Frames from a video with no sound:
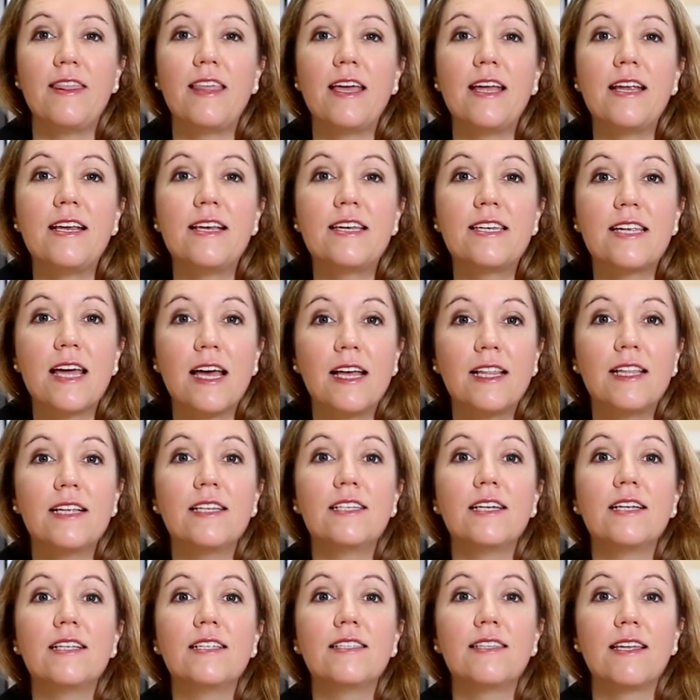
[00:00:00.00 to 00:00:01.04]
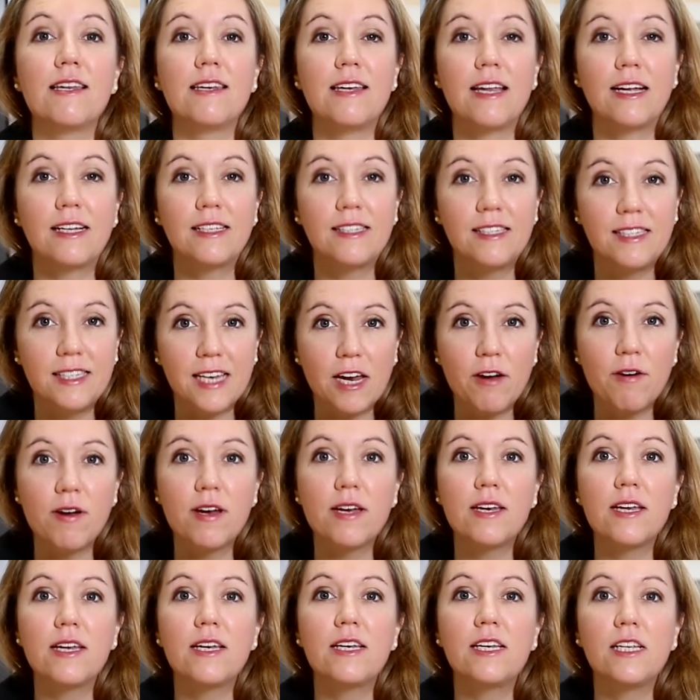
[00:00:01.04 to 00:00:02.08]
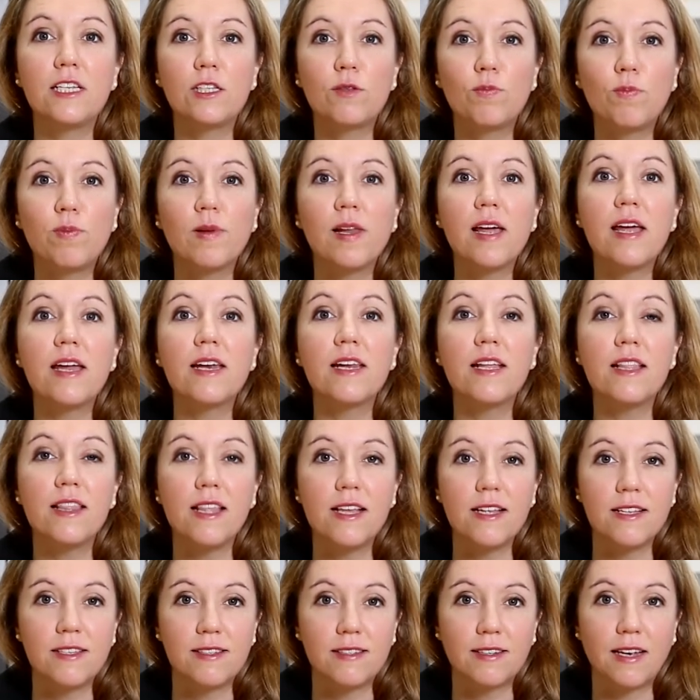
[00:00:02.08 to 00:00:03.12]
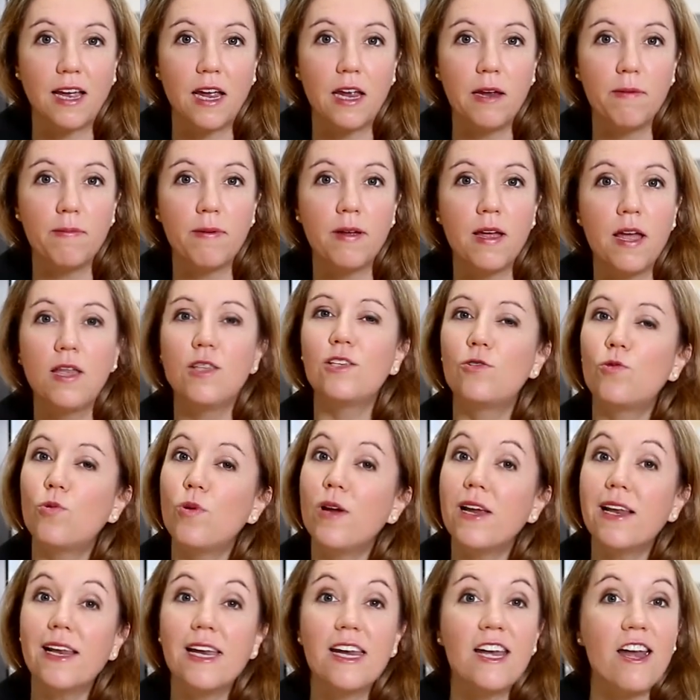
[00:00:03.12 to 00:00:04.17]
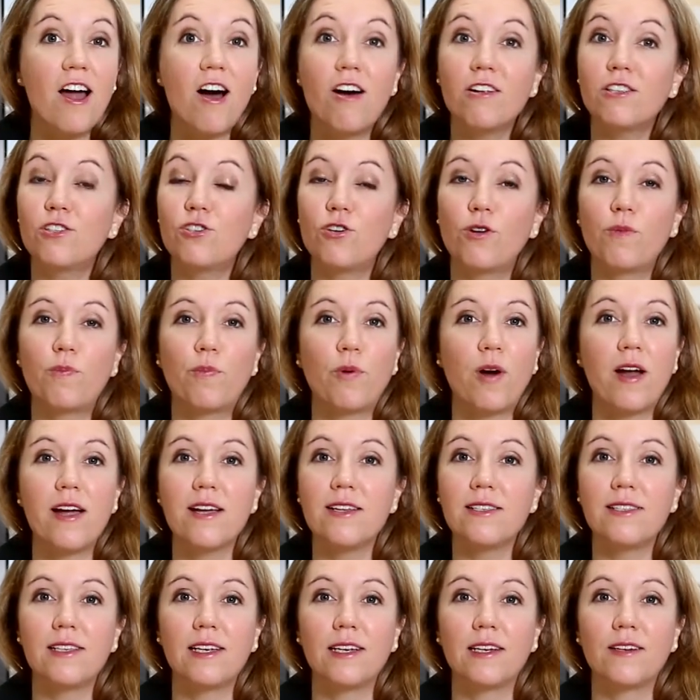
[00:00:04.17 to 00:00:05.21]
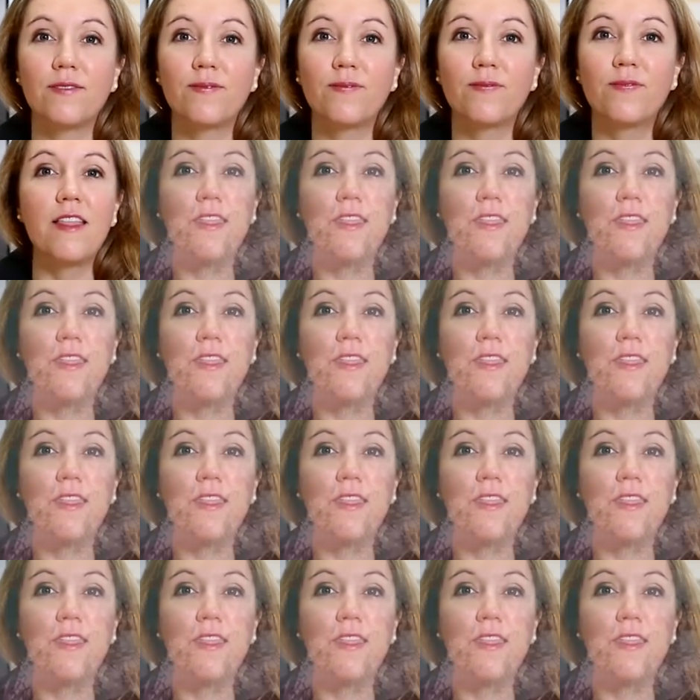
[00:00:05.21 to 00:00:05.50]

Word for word: the intelligence and dexterity displayed in the escape is really not surprising.